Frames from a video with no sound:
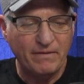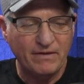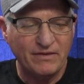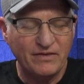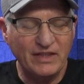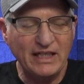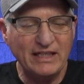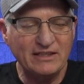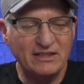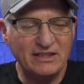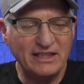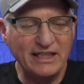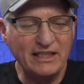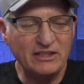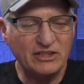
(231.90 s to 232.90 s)
these
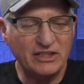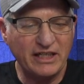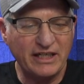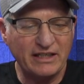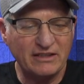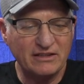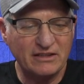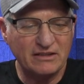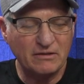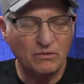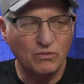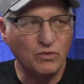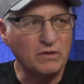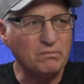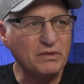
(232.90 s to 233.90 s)
teachings would